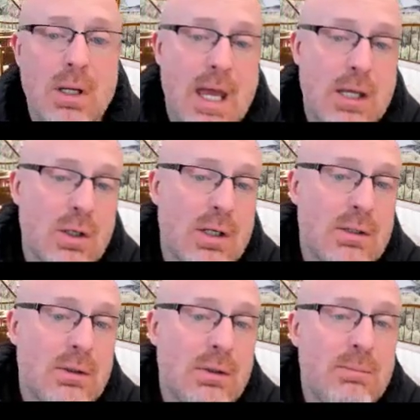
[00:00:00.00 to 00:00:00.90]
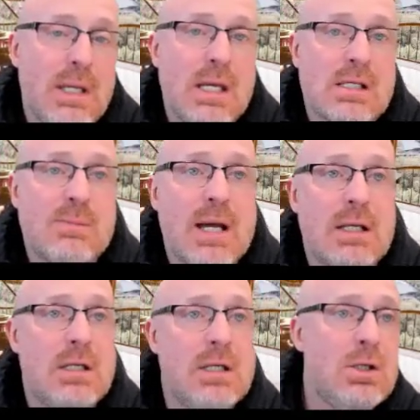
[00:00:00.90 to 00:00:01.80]
and you'll be
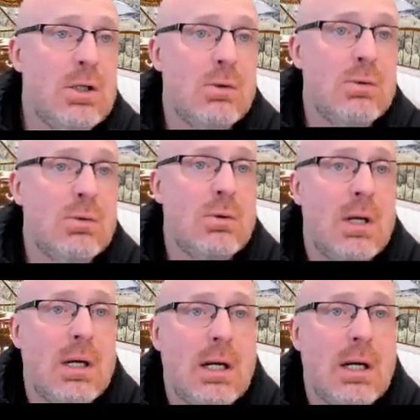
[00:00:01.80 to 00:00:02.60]
expected to do